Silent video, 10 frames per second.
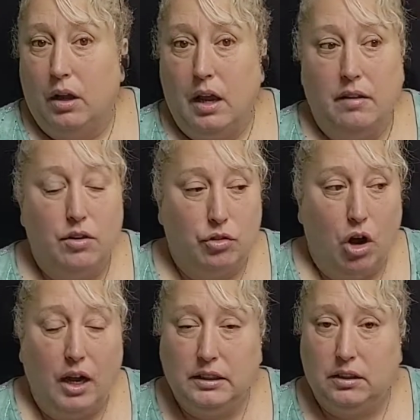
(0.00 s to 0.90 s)
And there's
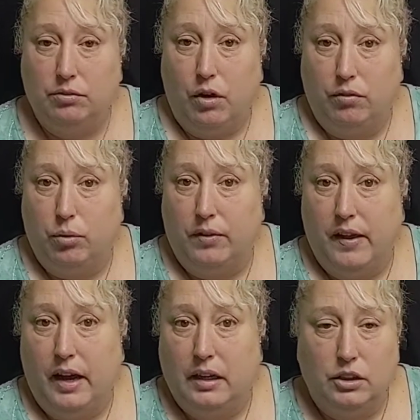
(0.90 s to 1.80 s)
costs involved with that.